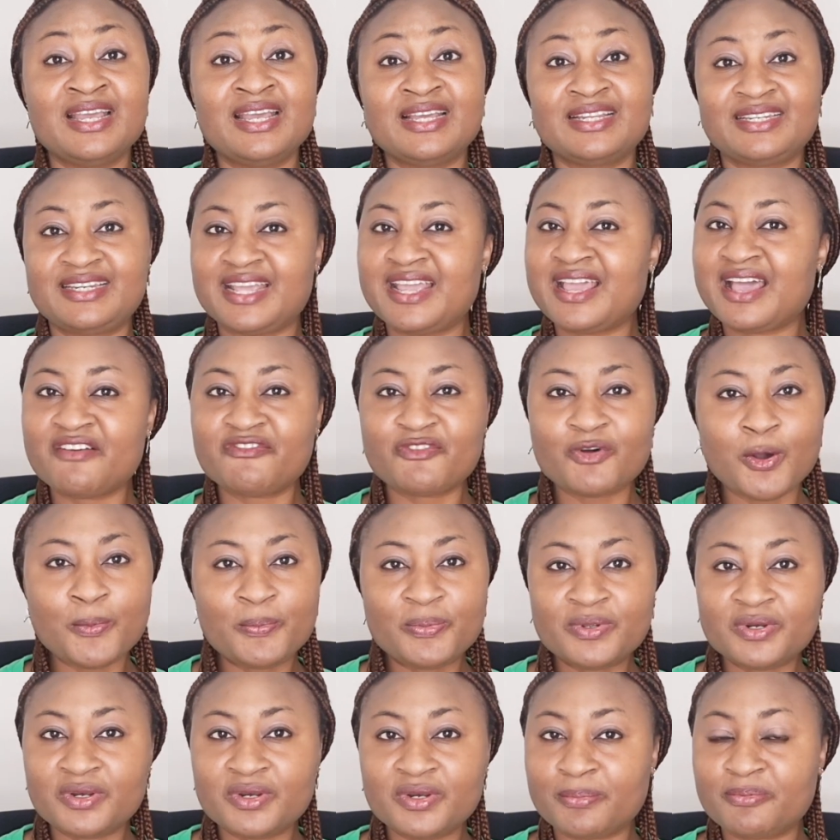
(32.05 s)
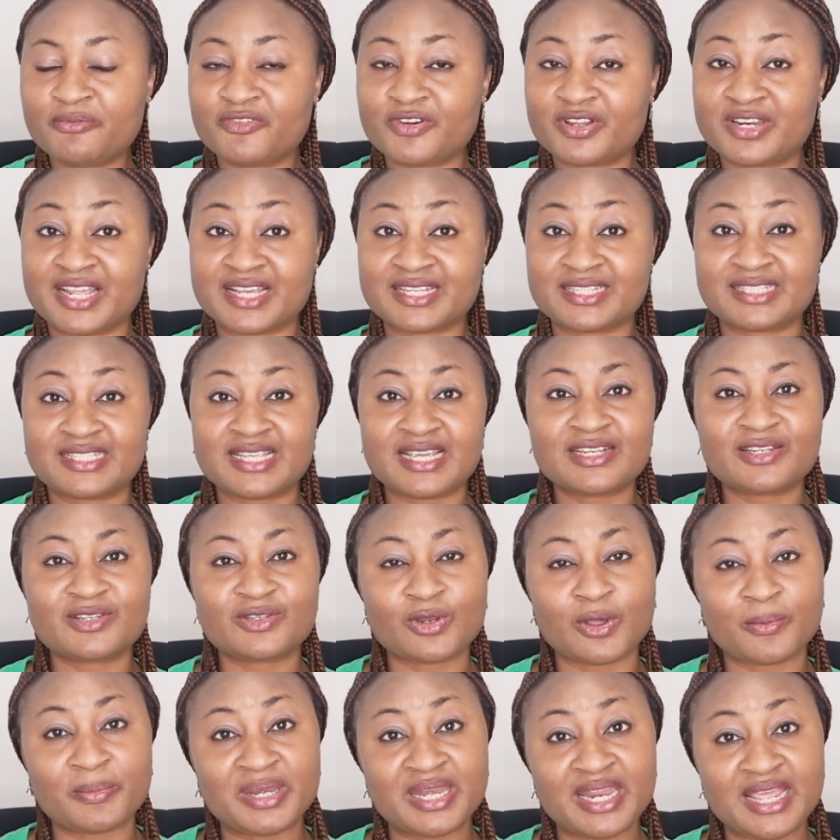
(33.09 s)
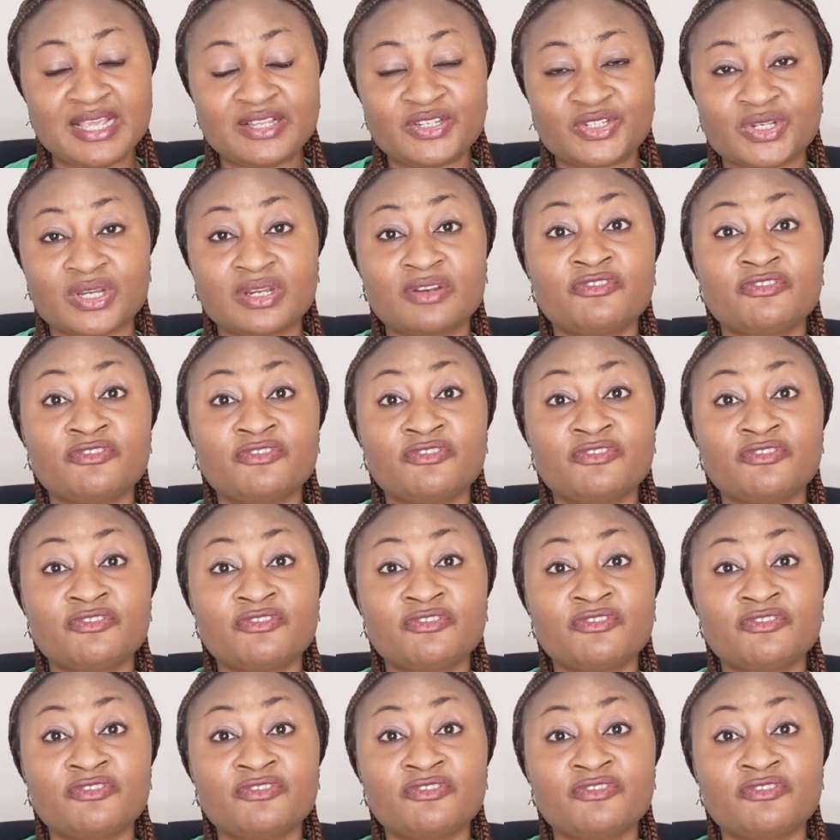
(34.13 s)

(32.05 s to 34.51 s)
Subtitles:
They have opened up for their state nomination